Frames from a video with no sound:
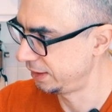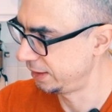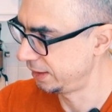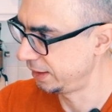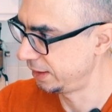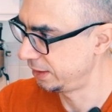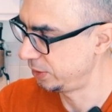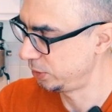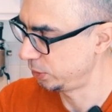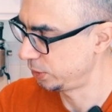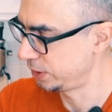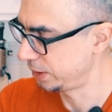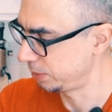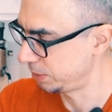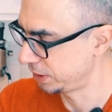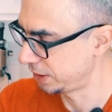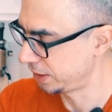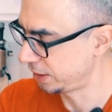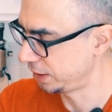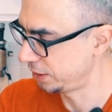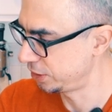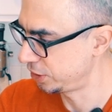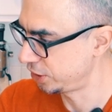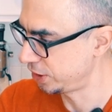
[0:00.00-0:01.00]
I took some
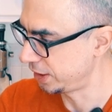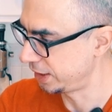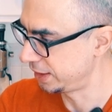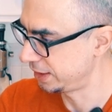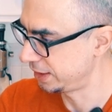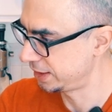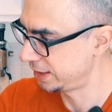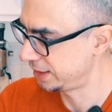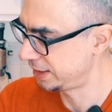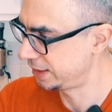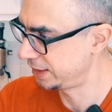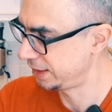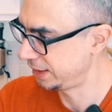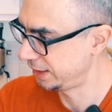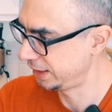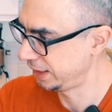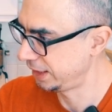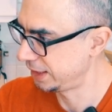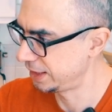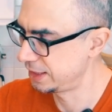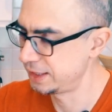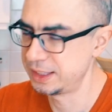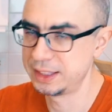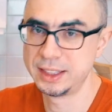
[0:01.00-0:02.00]
screenshots
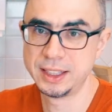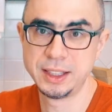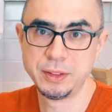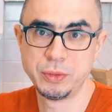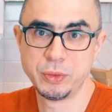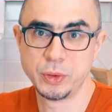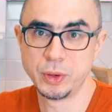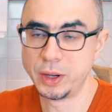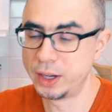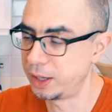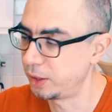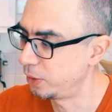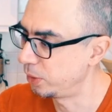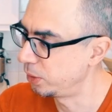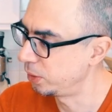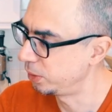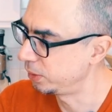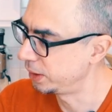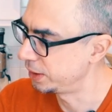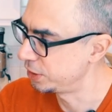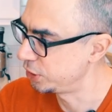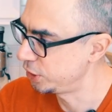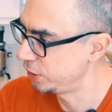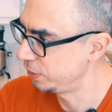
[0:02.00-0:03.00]
yesterday for our
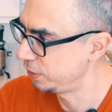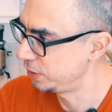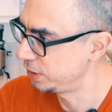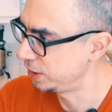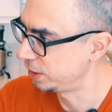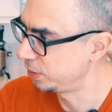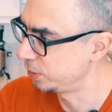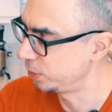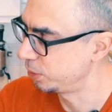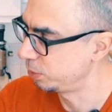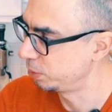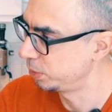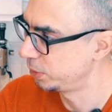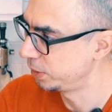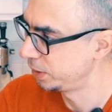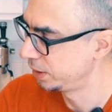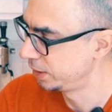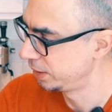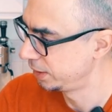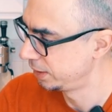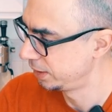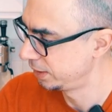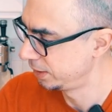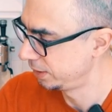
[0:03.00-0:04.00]
longevity group,
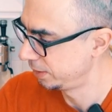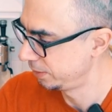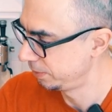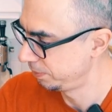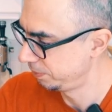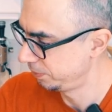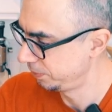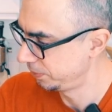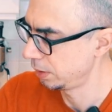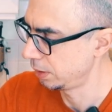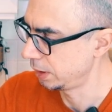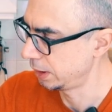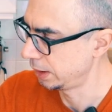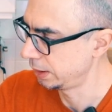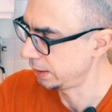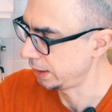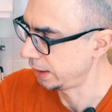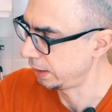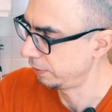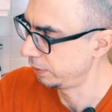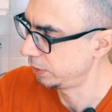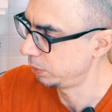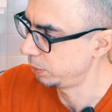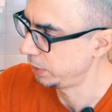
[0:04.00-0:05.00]
right? I
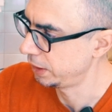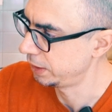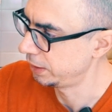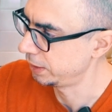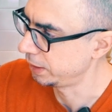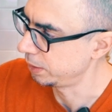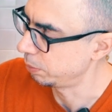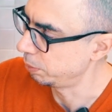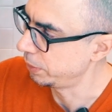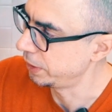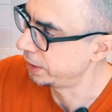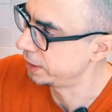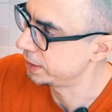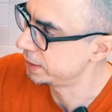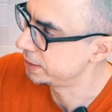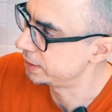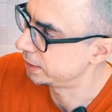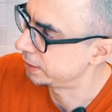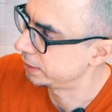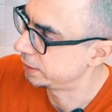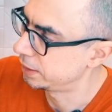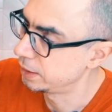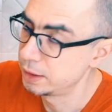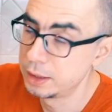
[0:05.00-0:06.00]
even made a
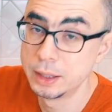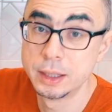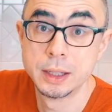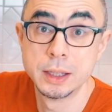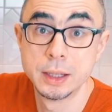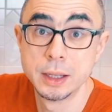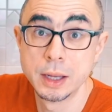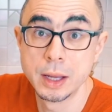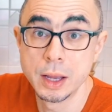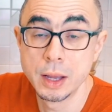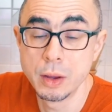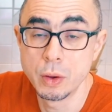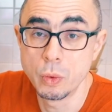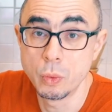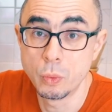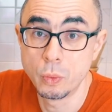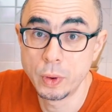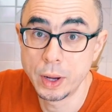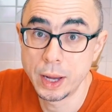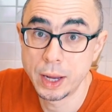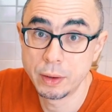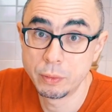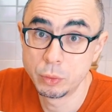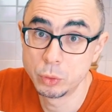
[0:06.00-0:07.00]
comparison
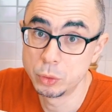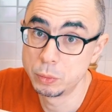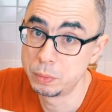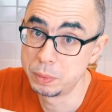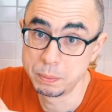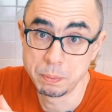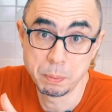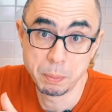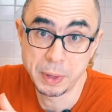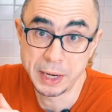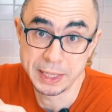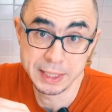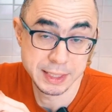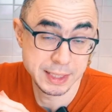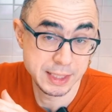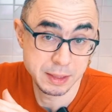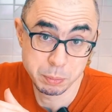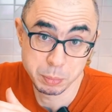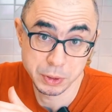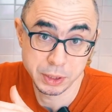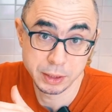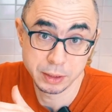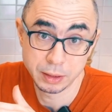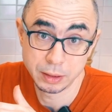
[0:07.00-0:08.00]
where would my
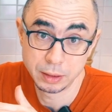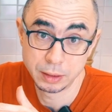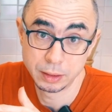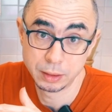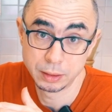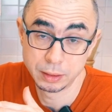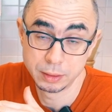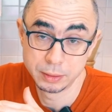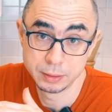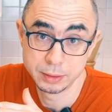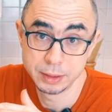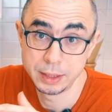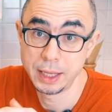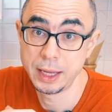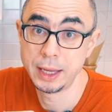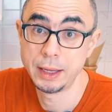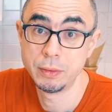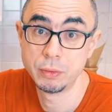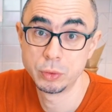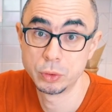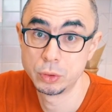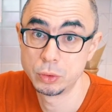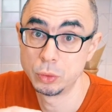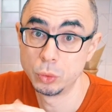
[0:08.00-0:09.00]
typical day
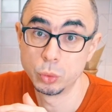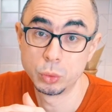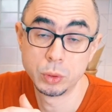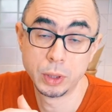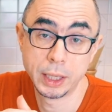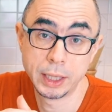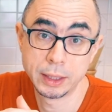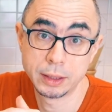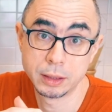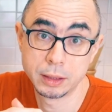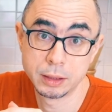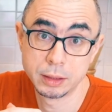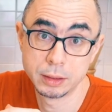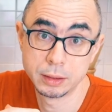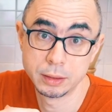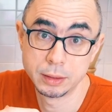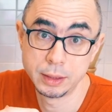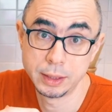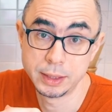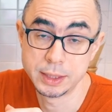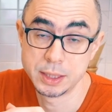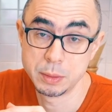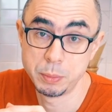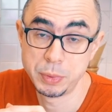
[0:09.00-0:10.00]
would look like
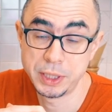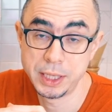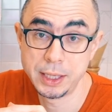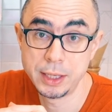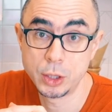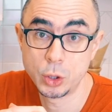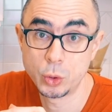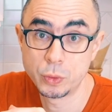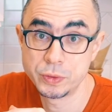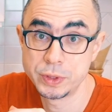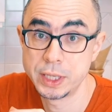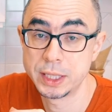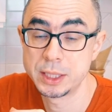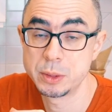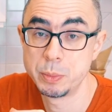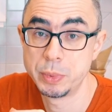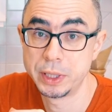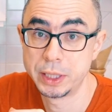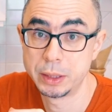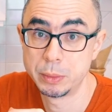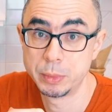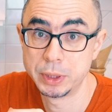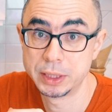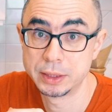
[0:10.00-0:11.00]
in the beginning of the
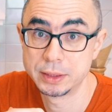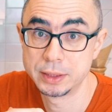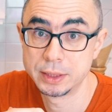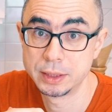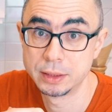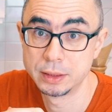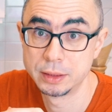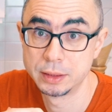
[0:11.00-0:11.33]
experiment.